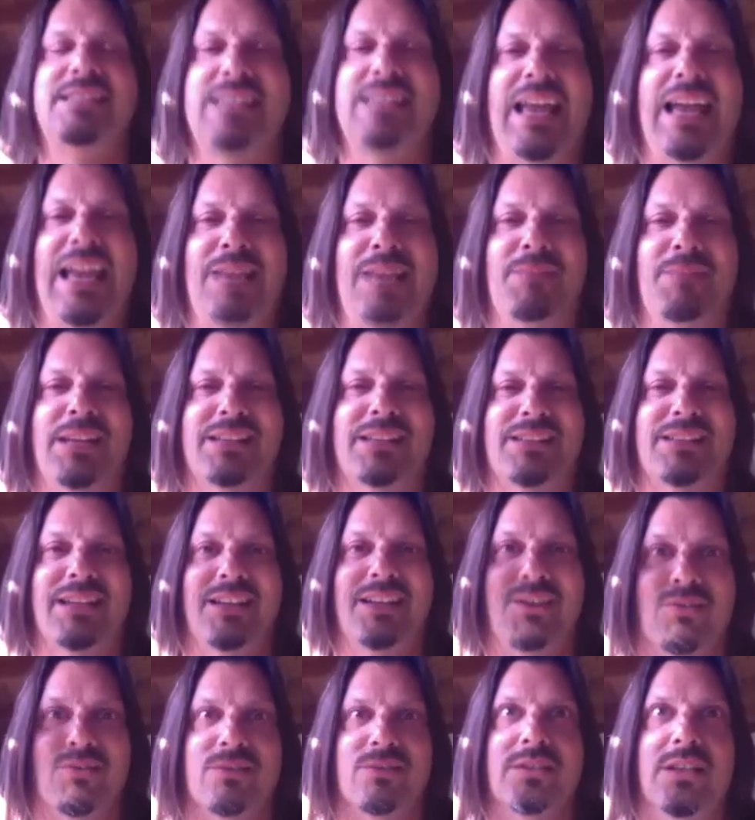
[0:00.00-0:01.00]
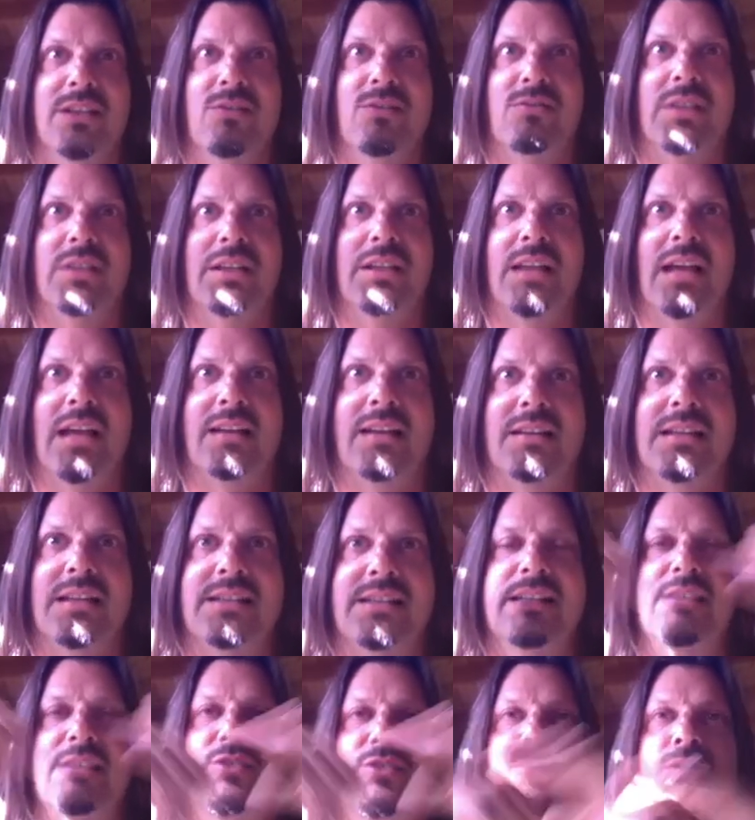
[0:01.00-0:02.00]
insane, but it's like you're literally like
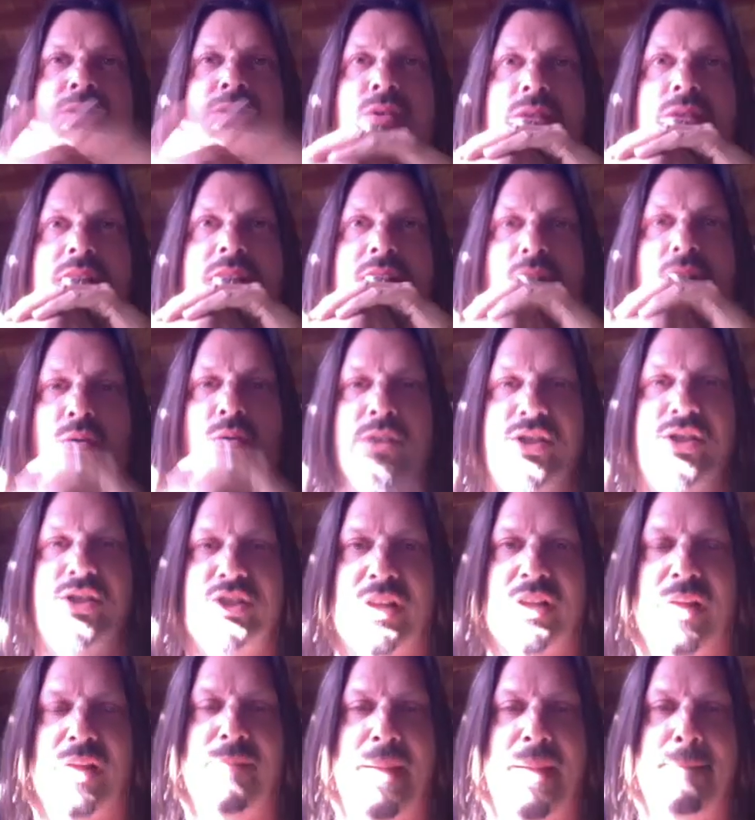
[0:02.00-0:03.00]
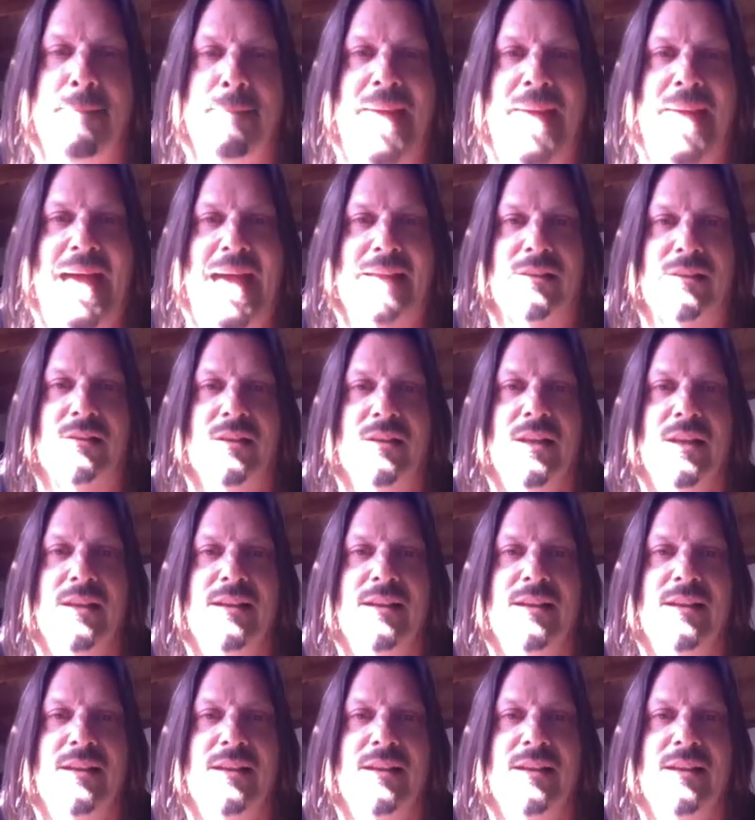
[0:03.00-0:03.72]
listening to it going like, holy shit, I'm at battle,